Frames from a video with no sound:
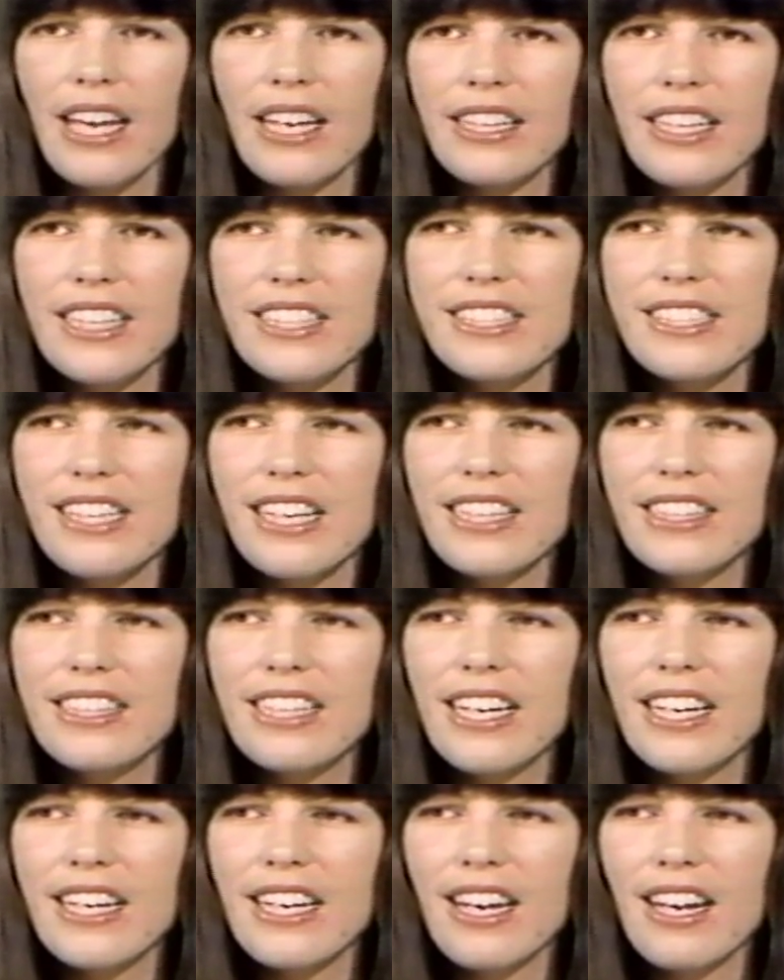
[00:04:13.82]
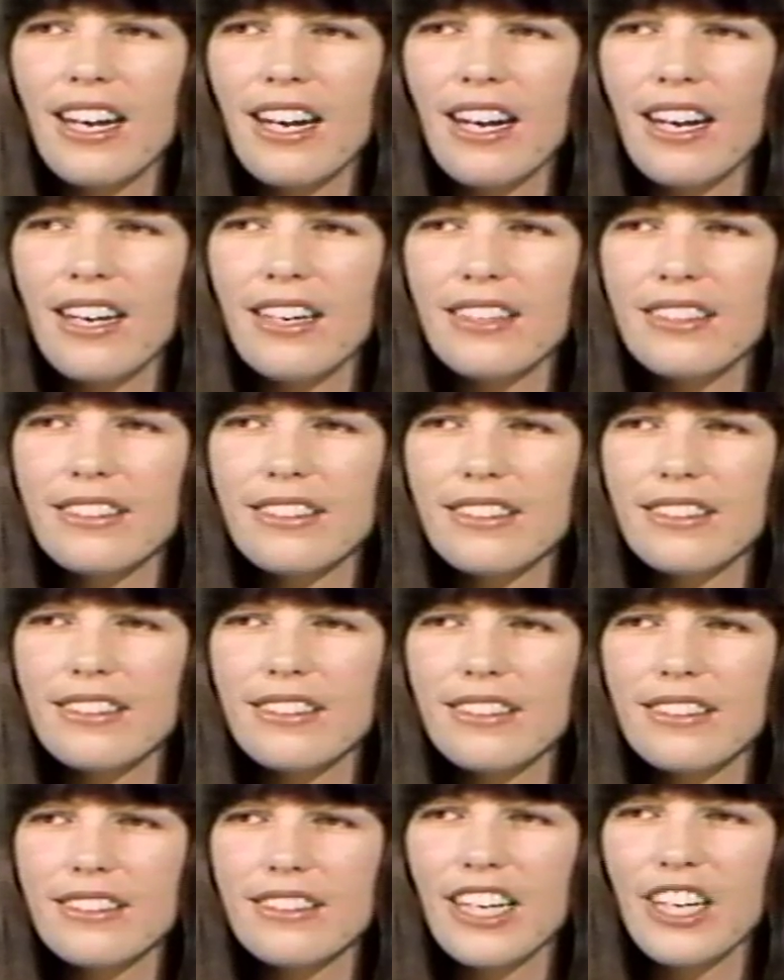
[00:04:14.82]
and they said that uh,
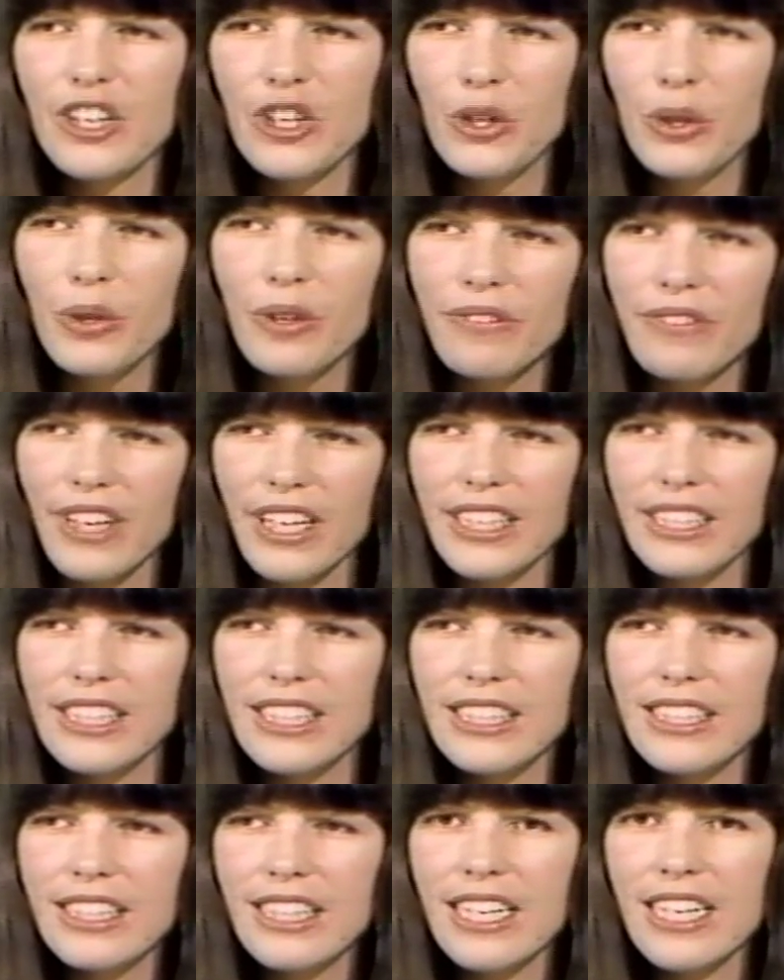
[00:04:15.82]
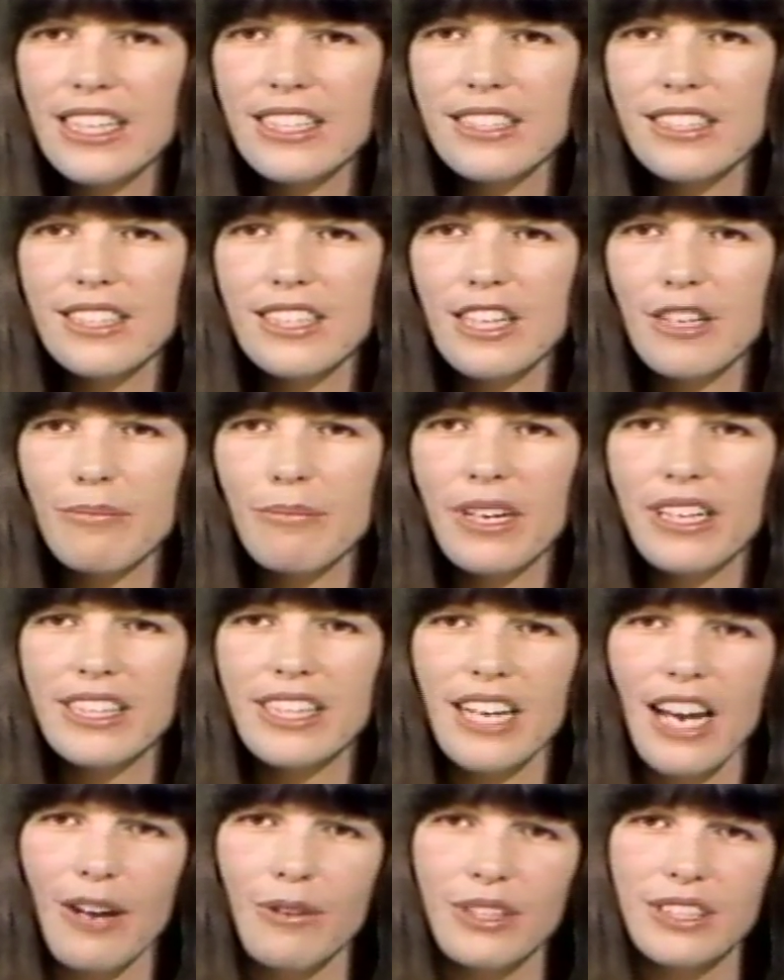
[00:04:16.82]
they knew if they did things that it
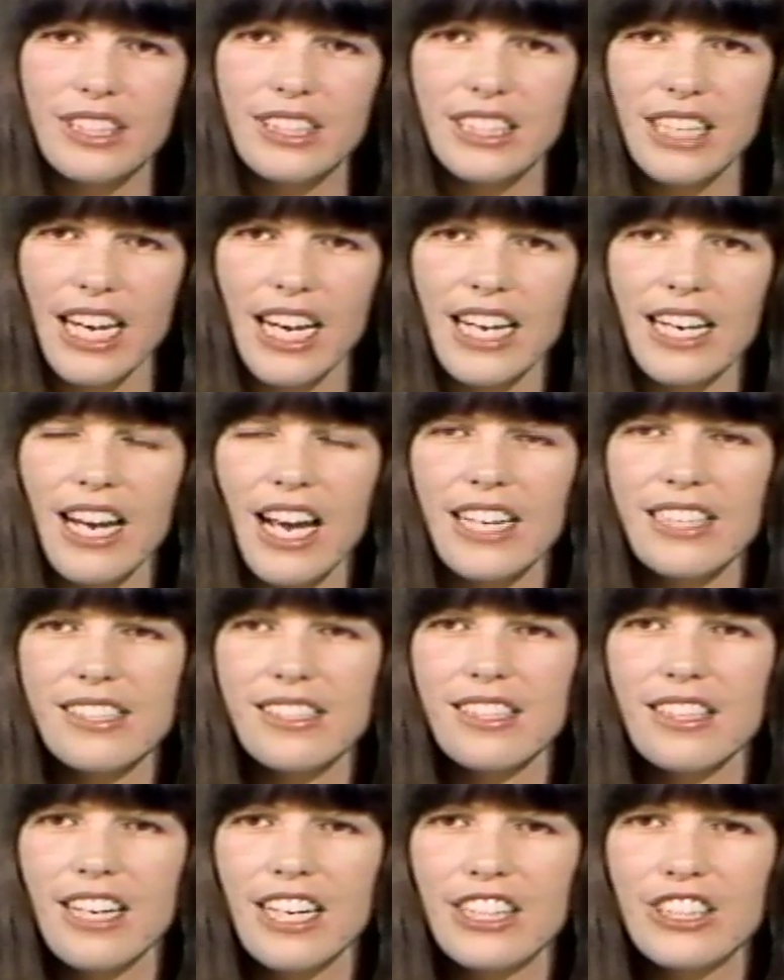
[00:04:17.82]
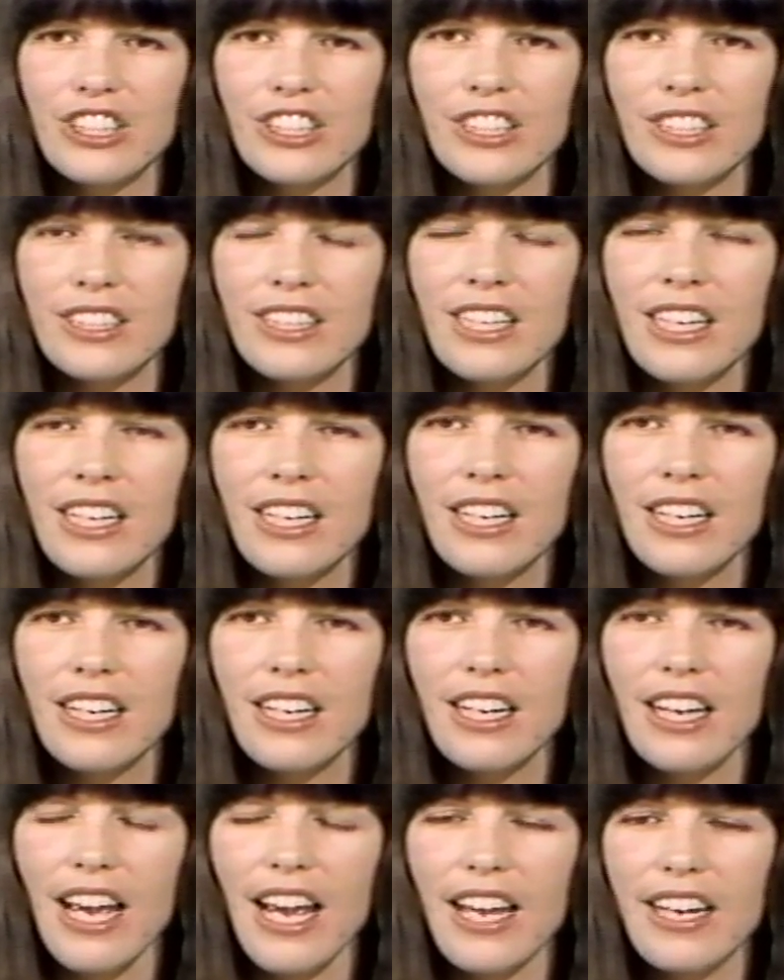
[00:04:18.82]
meant that I would stay in isolation,
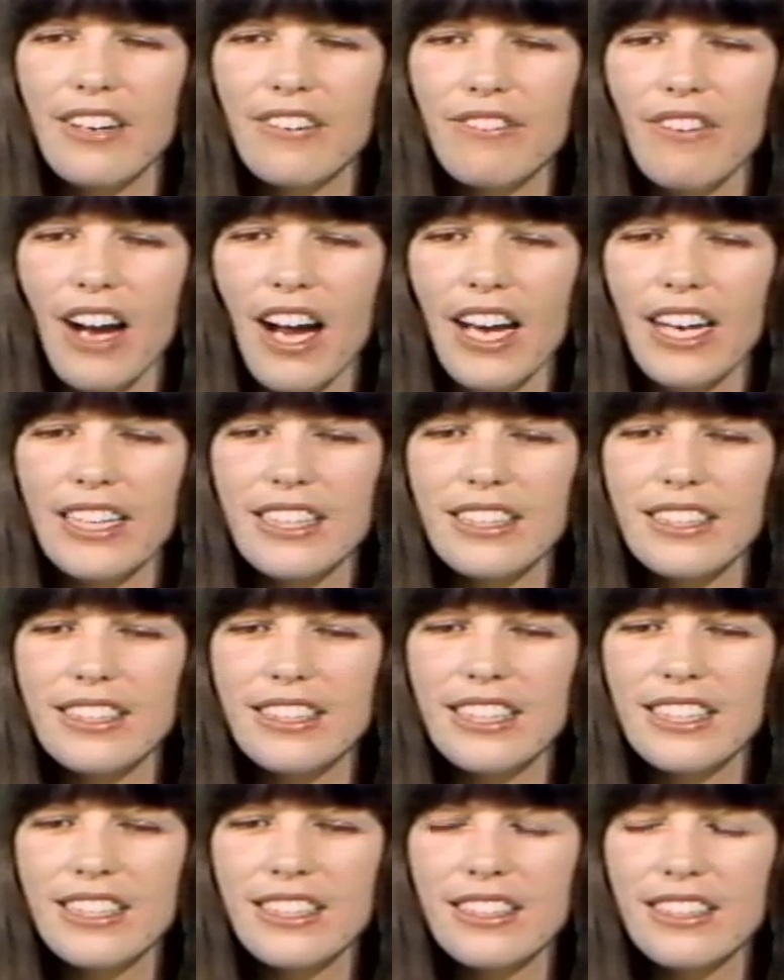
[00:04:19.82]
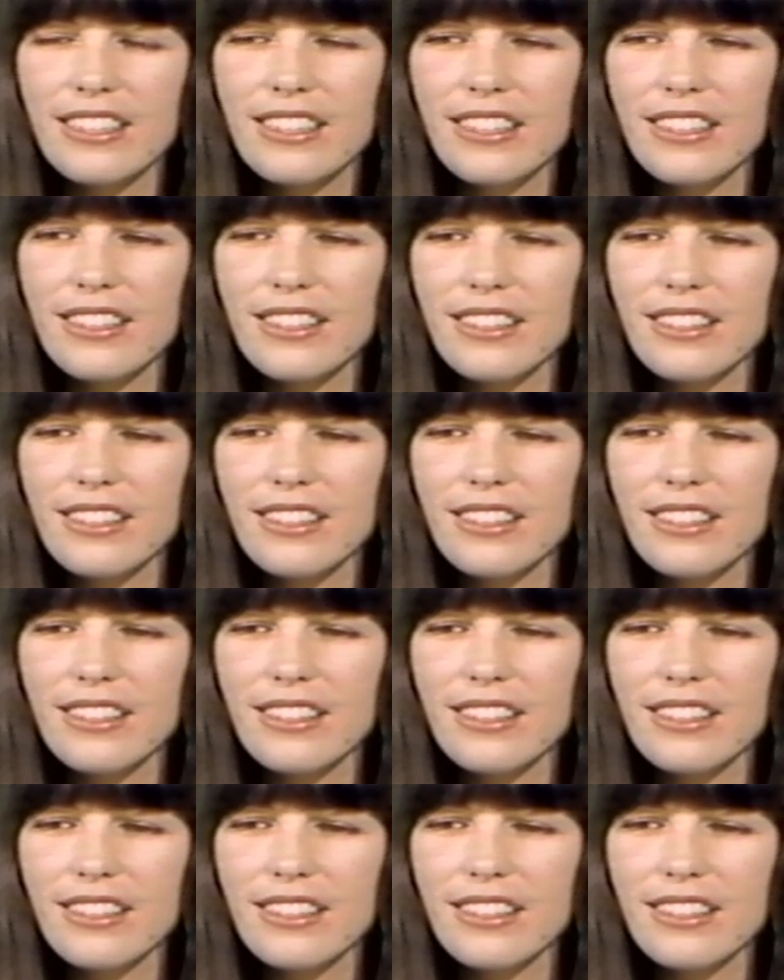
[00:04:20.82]
and if I didn't,